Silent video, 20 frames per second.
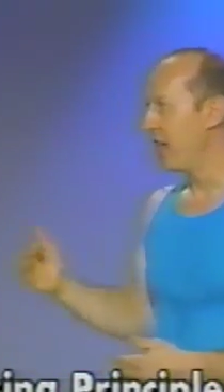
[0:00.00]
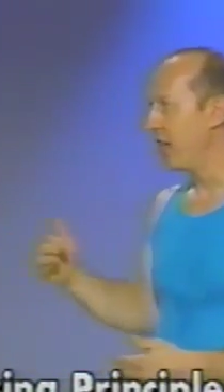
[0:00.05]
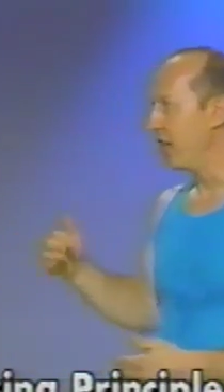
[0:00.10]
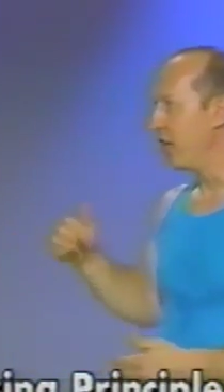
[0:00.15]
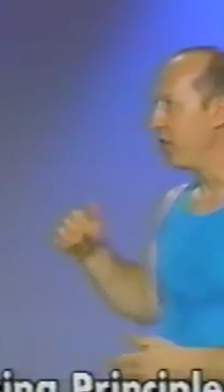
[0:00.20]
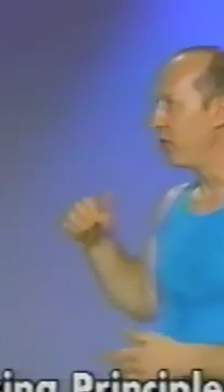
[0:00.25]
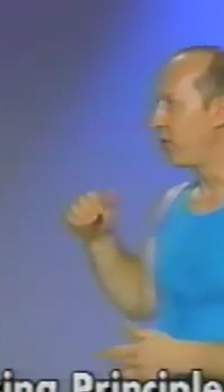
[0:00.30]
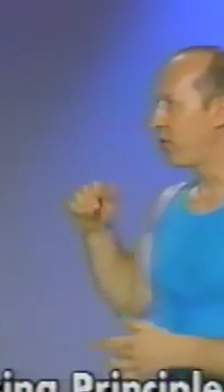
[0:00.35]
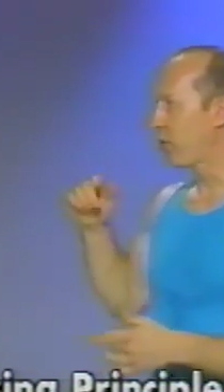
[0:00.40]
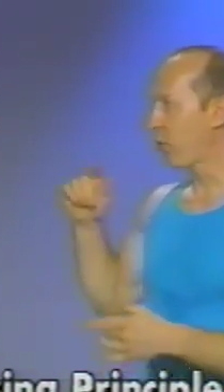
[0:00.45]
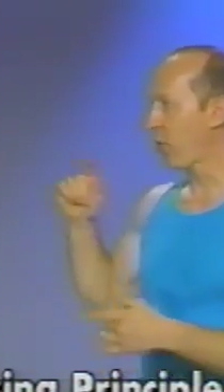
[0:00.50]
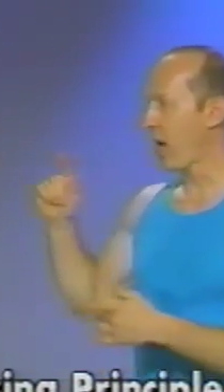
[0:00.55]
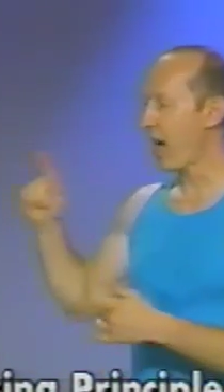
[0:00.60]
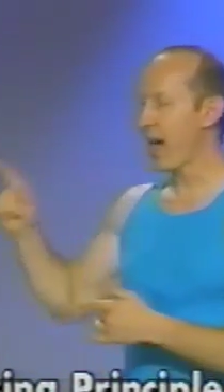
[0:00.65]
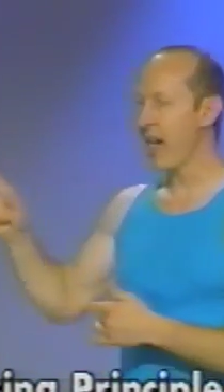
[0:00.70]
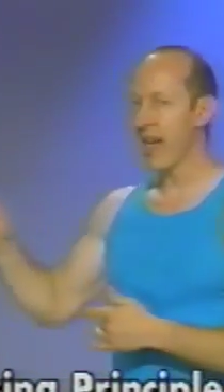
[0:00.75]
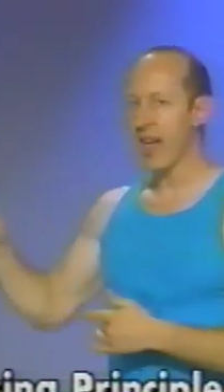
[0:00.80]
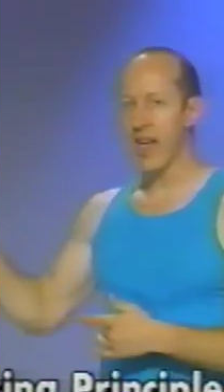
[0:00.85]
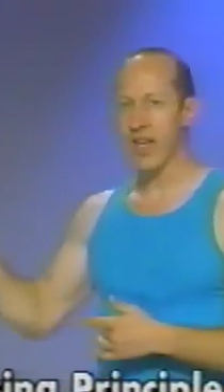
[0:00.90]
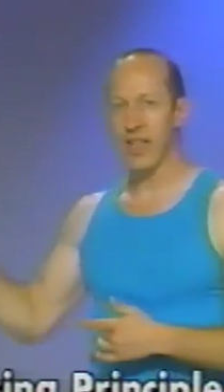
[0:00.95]
You
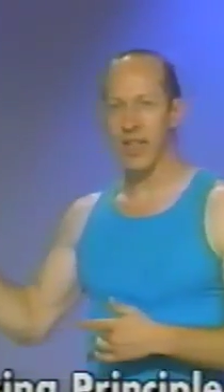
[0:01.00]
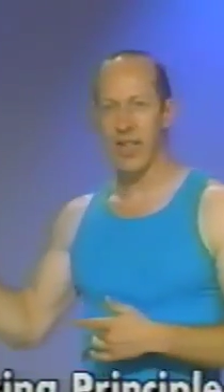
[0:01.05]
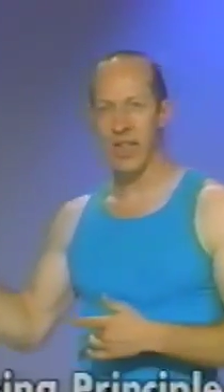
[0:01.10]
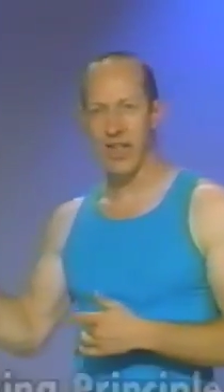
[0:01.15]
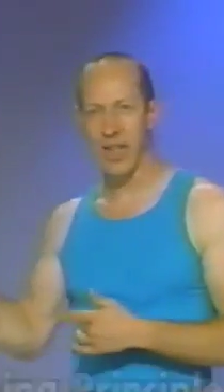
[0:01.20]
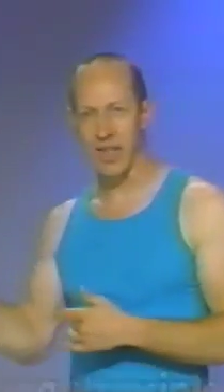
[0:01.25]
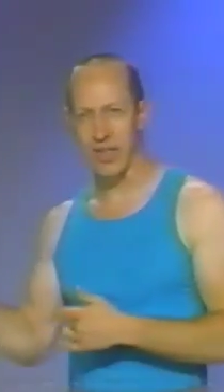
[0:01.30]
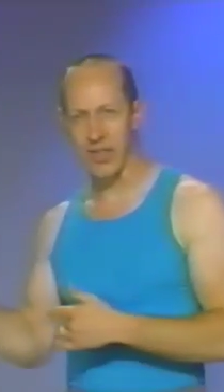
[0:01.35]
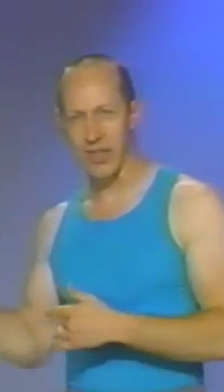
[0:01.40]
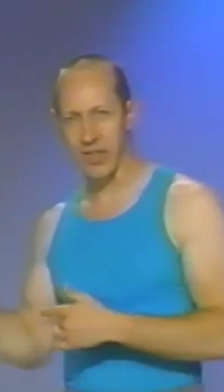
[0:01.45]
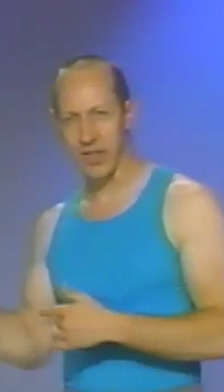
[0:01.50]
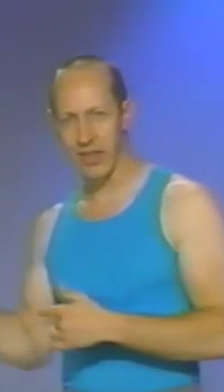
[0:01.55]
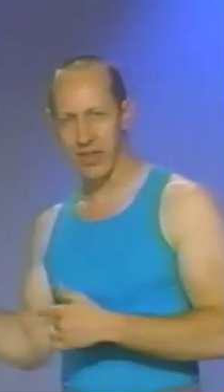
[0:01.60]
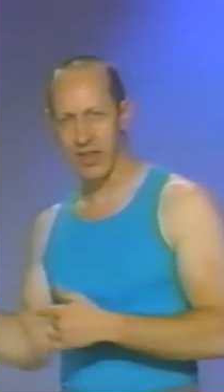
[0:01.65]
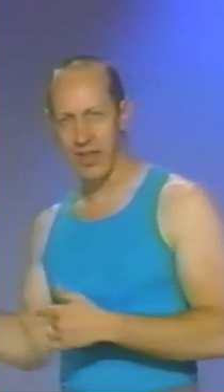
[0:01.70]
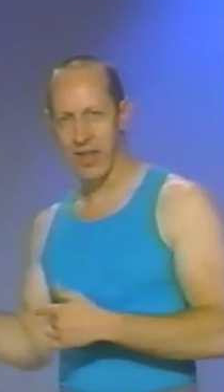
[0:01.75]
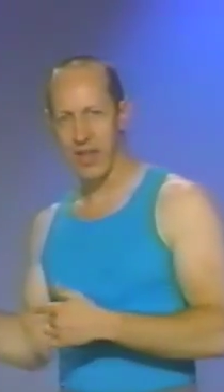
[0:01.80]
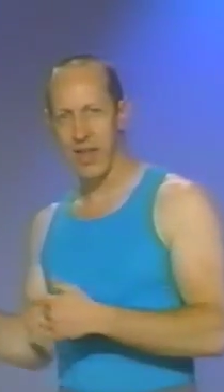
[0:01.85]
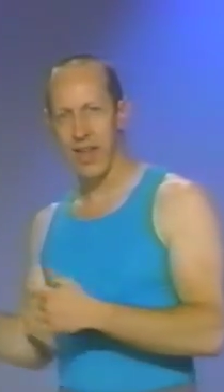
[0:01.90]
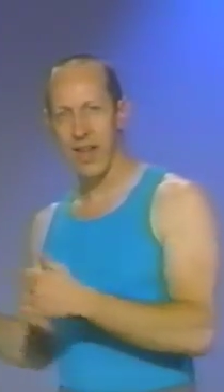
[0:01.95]
try and hit
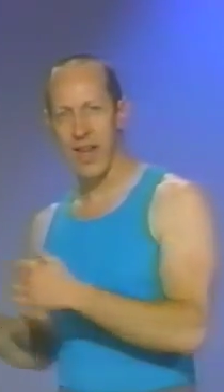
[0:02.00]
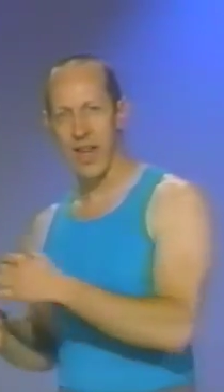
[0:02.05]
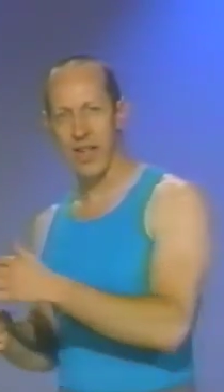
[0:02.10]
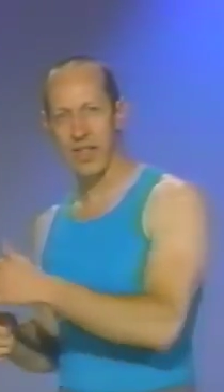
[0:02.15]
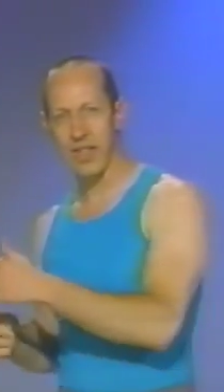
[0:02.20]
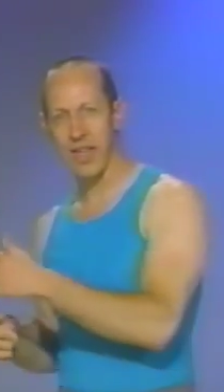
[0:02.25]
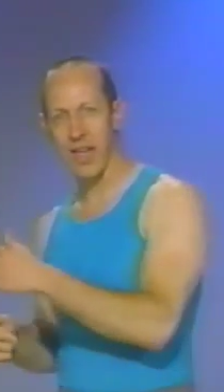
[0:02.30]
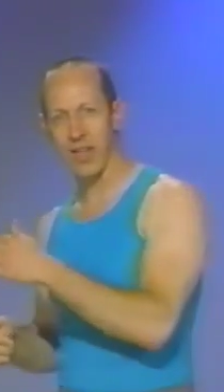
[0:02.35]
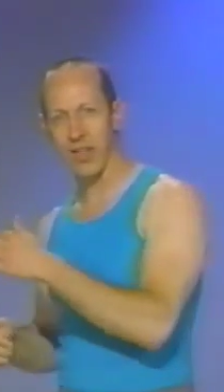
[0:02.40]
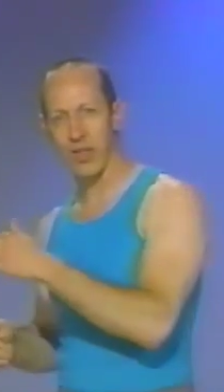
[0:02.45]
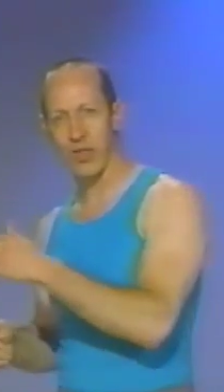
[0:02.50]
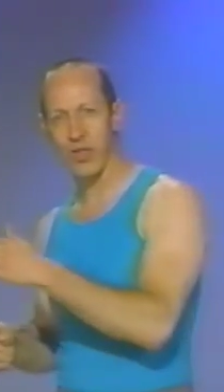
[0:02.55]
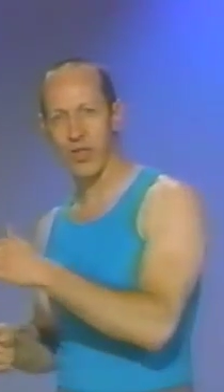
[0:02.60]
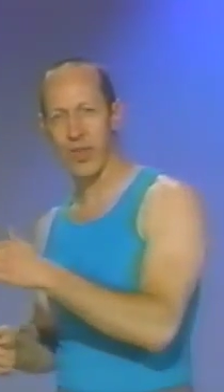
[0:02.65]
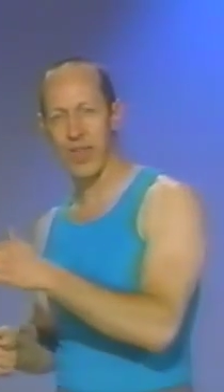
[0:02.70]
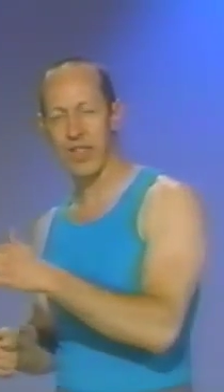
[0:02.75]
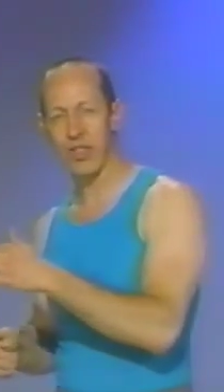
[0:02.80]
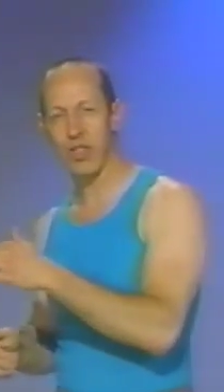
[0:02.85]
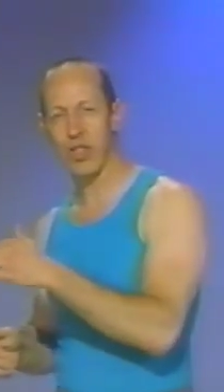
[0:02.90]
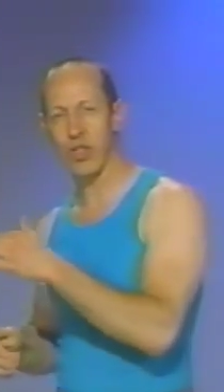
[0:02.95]
and kick. Those are
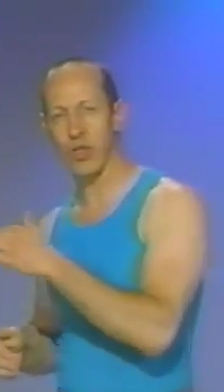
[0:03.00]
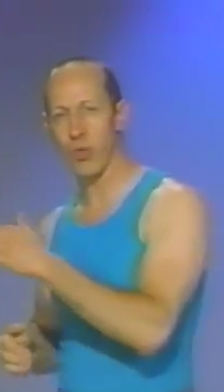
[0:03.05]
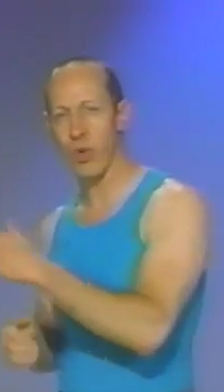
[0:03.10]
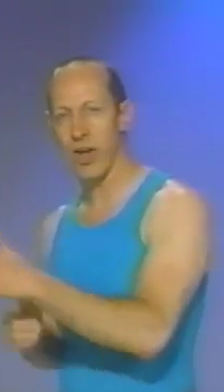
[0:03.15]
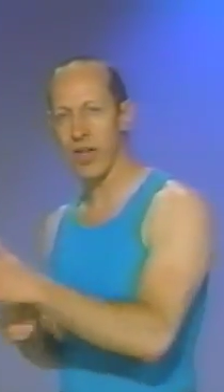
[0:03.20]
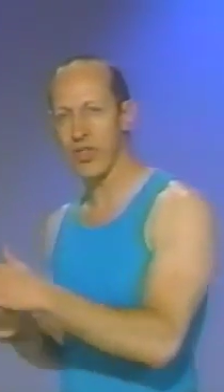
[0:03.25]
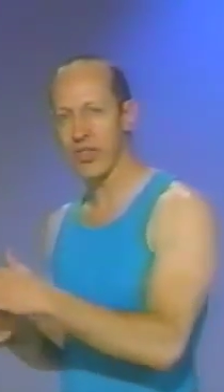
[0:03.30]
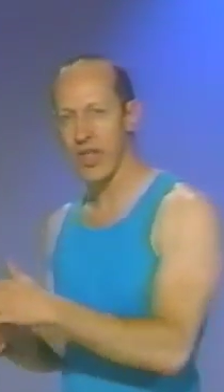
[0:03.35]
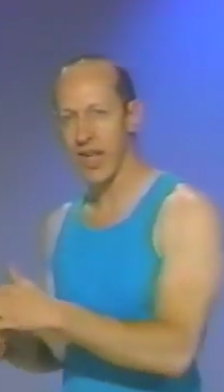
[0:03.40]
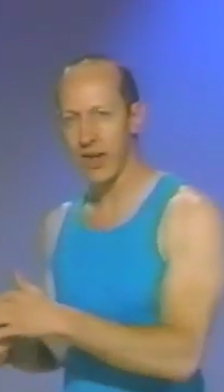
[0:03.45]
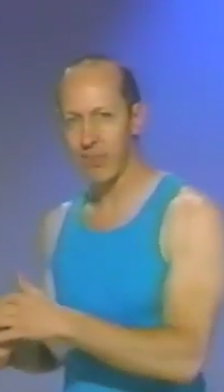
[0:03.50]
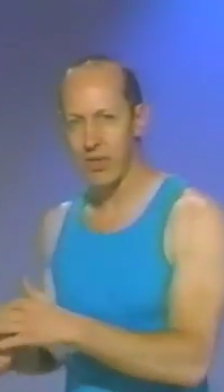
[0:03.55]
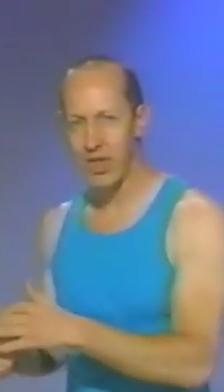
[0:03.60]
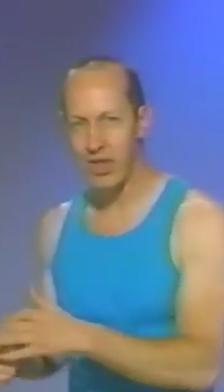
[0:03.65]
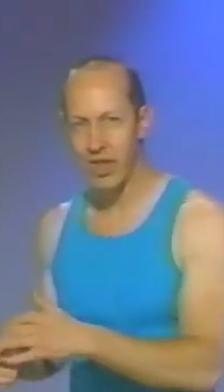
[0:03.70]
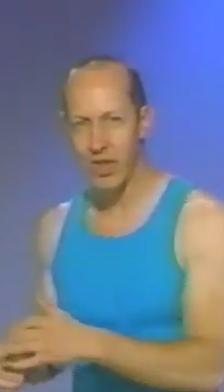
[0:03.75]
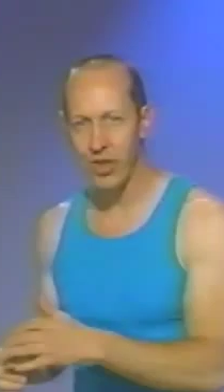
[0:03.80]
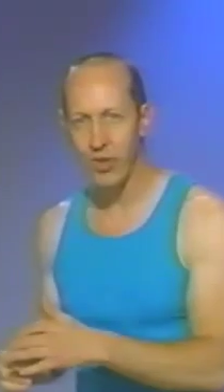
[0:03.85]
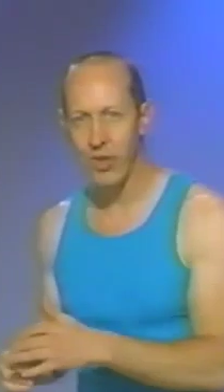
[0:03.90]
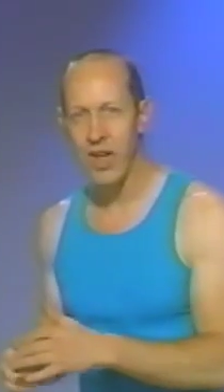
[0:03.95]
things you can try and set up to
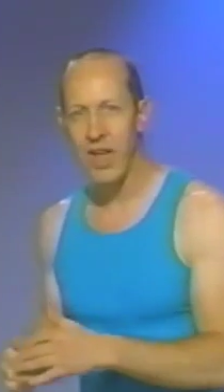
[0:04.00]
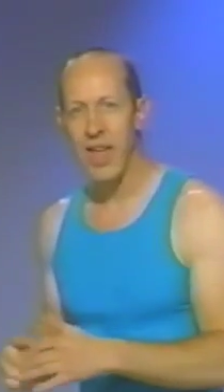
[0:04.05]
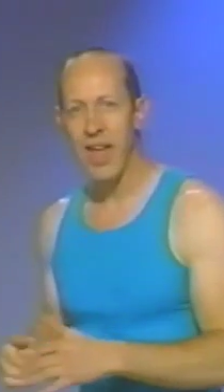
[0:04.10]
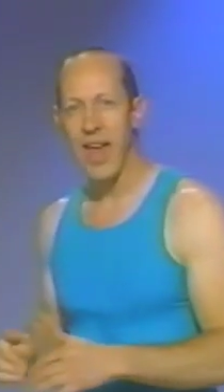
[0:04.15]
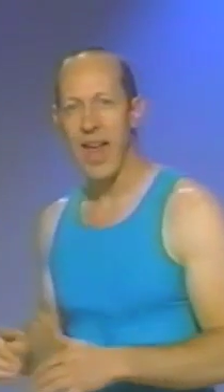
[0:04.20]
do.